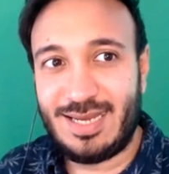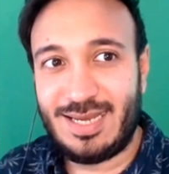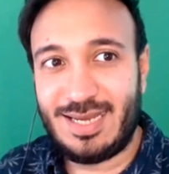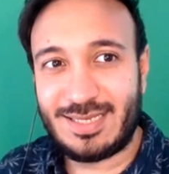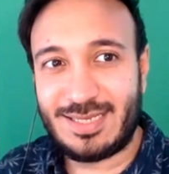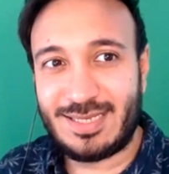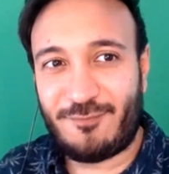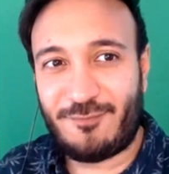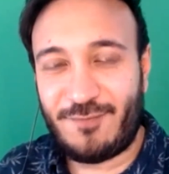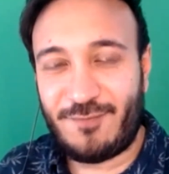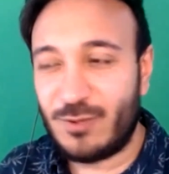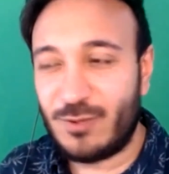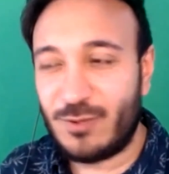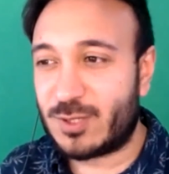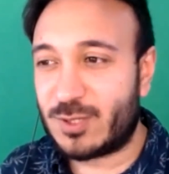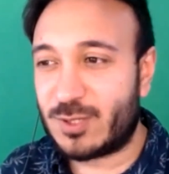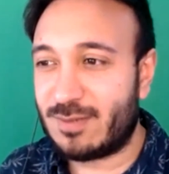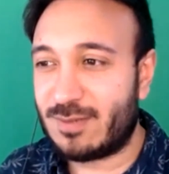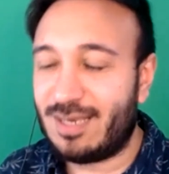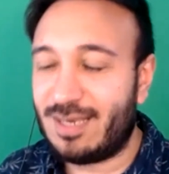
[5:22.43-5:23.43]
And it
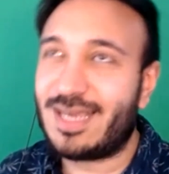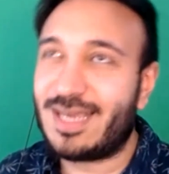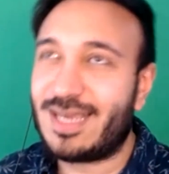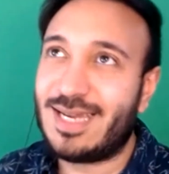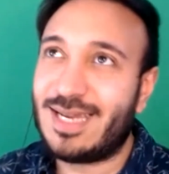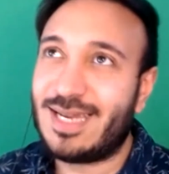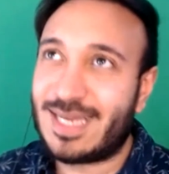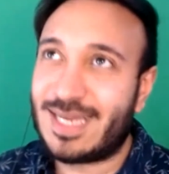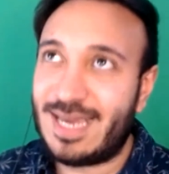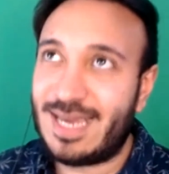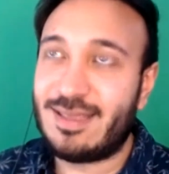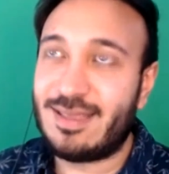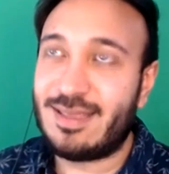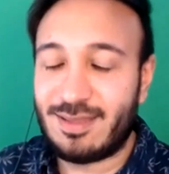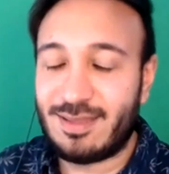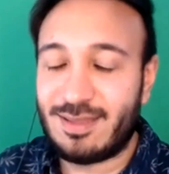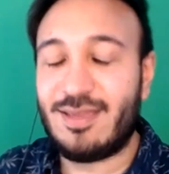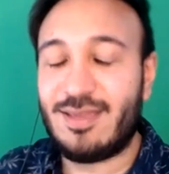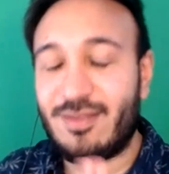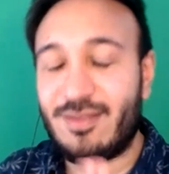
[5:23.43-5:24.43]
feels like I get
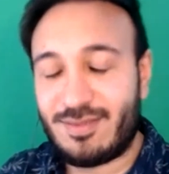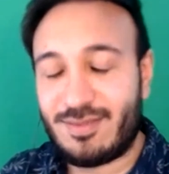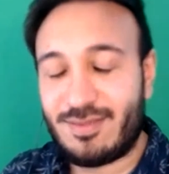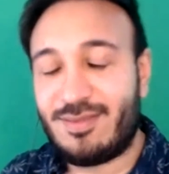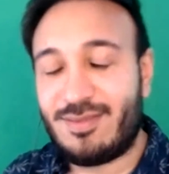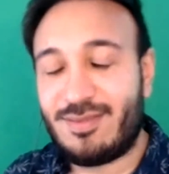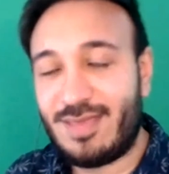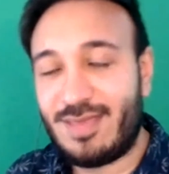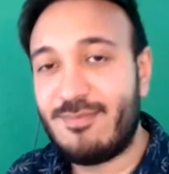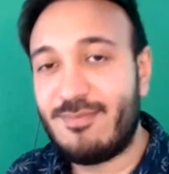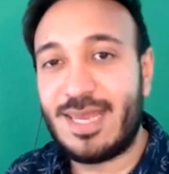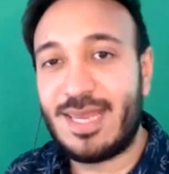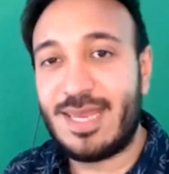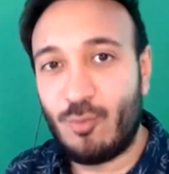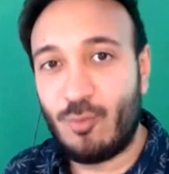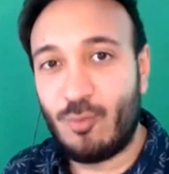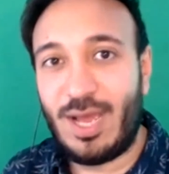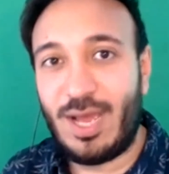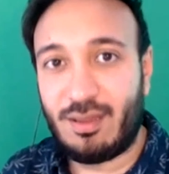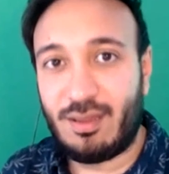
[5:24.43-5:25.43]
it that they
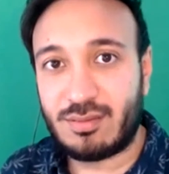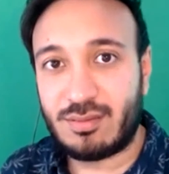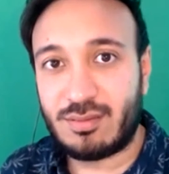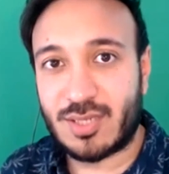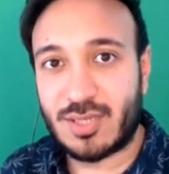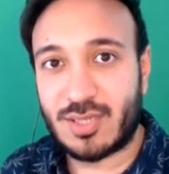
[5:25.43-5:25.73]
mean well,